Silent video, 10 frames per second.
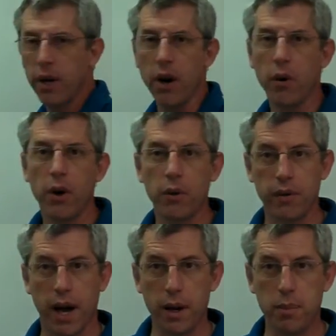go. We've
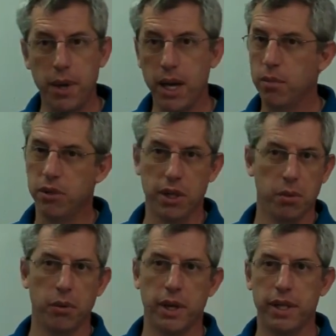got a beam,
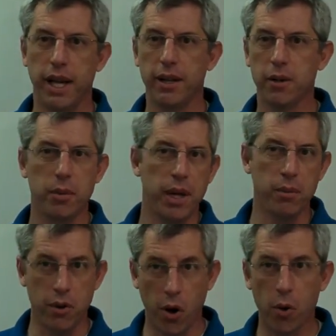simple rectangular
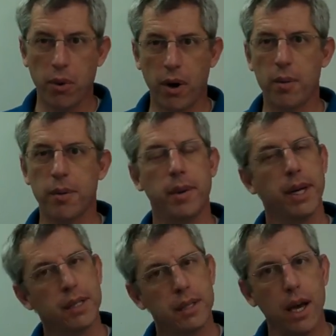beam, no problem,
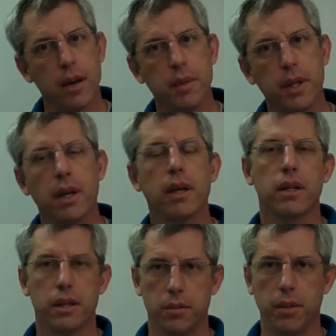except
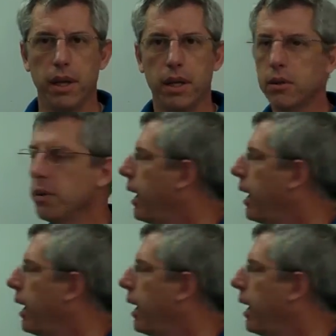let's make this one